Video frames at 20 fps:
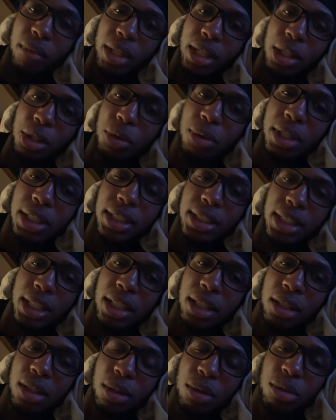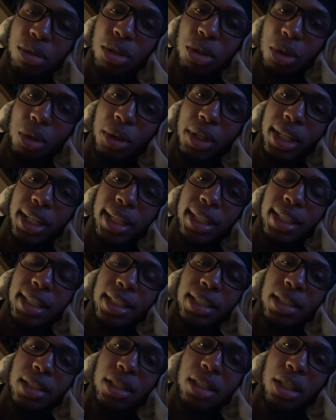you can tell Torian
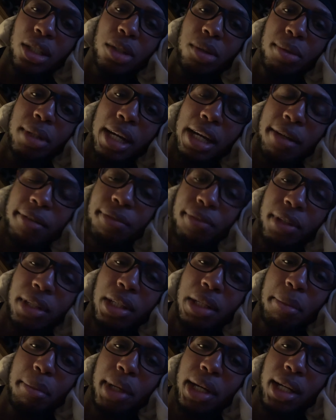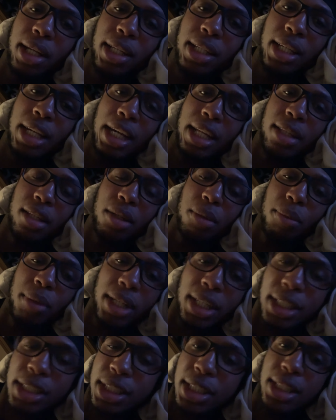is still not feeling Molly after the
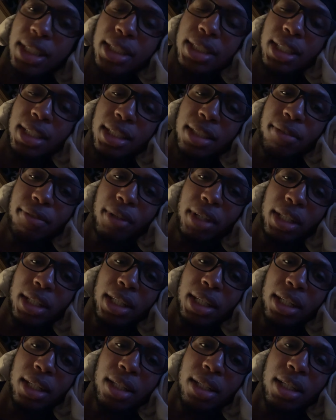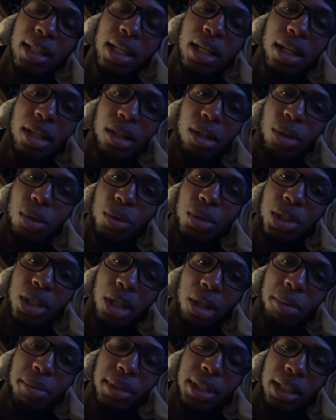way she just fucking
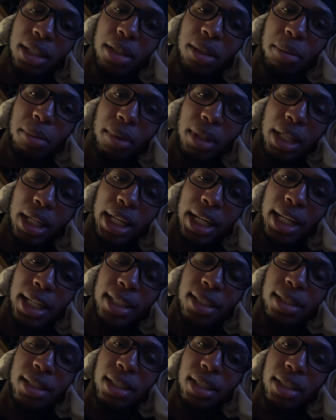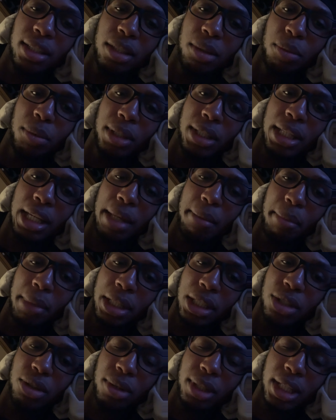usurped him last season with that
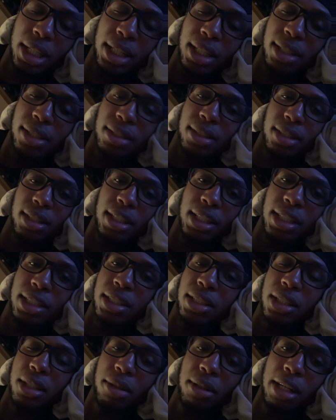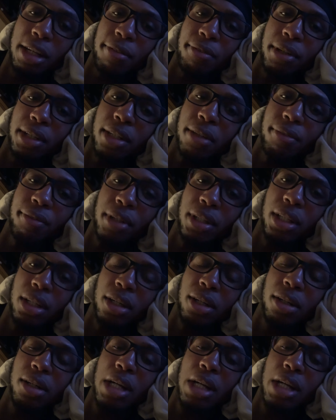Metro case. He's still not fucking feeling her